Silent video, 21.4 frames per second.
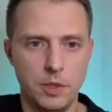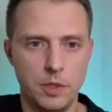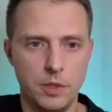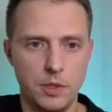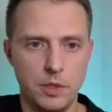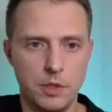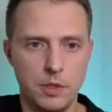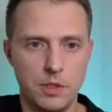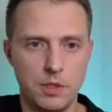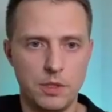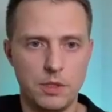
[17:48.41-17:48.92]

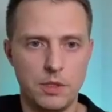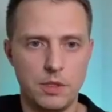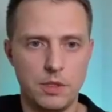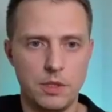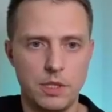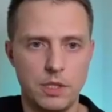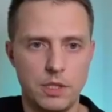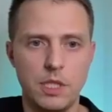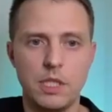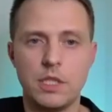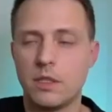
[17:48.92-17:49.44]

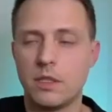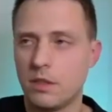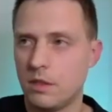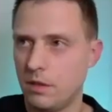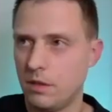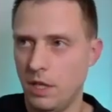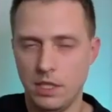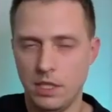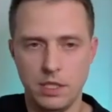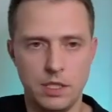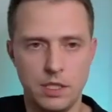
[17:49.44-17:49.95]
Because
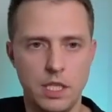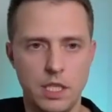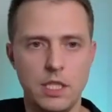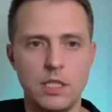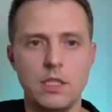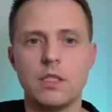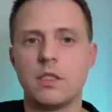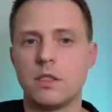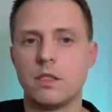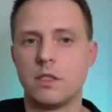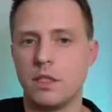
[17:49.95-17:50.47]
as I
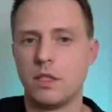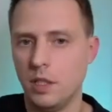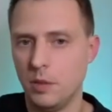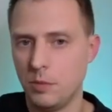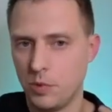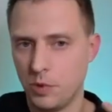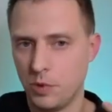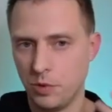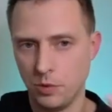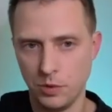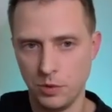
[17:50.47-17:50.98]
said, it
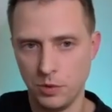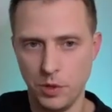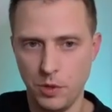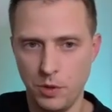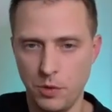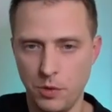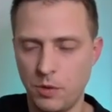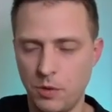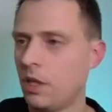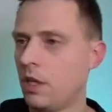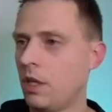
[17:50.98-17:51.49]
helps you
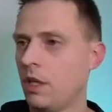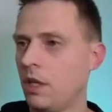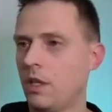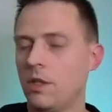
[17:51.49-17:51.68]
grow